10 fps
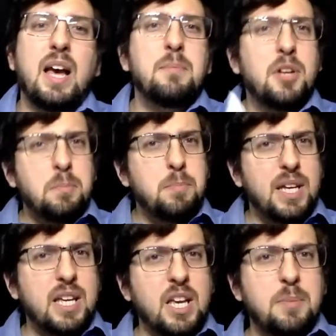I'm not
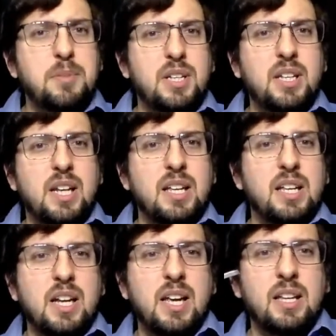picking up the ilang
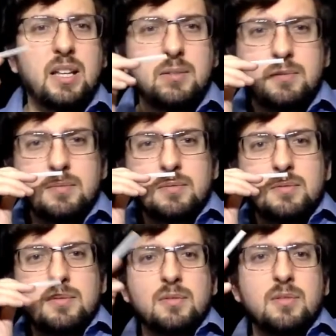ilang
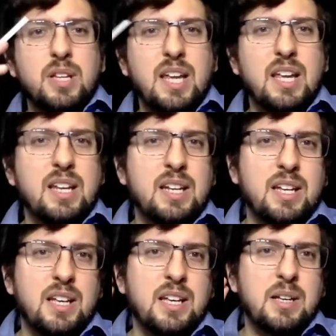in
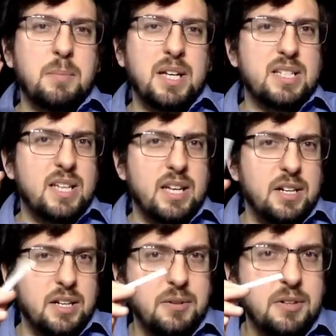uh, my
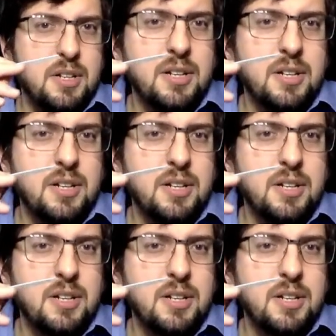skin though.